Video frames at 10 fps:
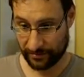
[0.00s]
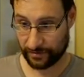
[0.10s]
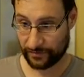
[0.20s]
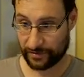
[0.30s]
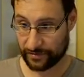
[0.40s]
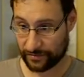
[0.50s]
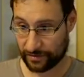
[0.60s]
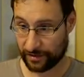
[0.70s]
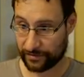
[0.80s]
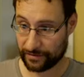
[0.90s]
see if that's
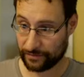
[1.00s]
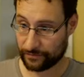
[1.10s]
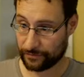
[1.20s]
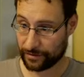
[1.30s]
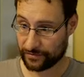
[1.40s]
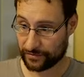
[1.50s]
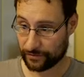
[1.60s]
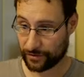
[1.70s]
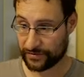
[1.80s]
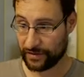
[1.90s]
still there. That even freaking still
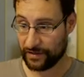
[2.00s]
works.